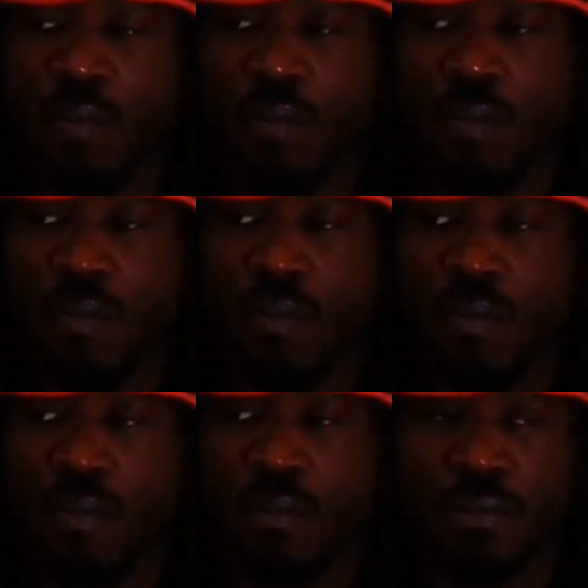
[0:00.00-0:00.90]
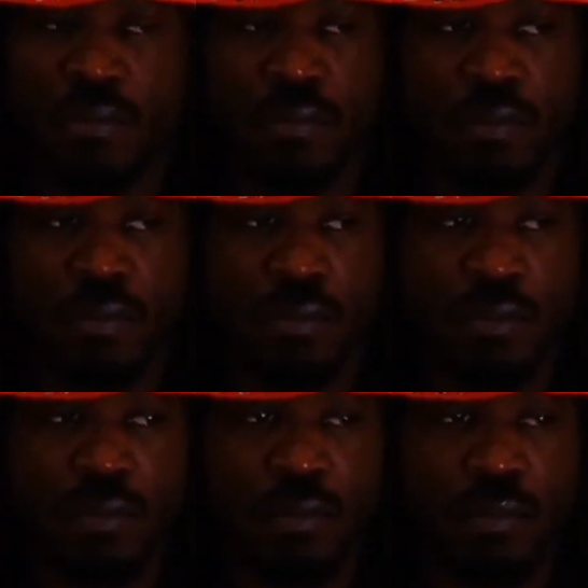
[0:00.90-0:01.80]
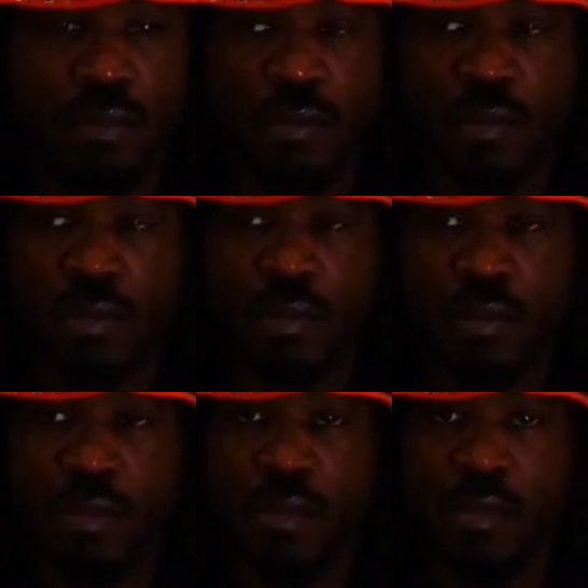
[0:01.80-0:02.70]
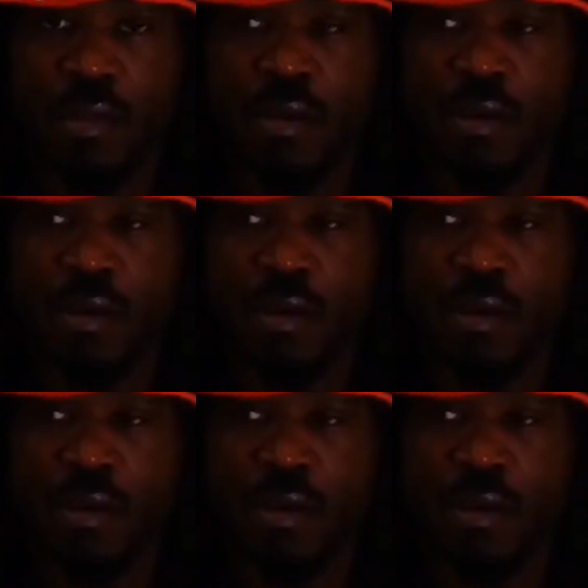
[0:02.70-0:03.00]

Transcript: (silence)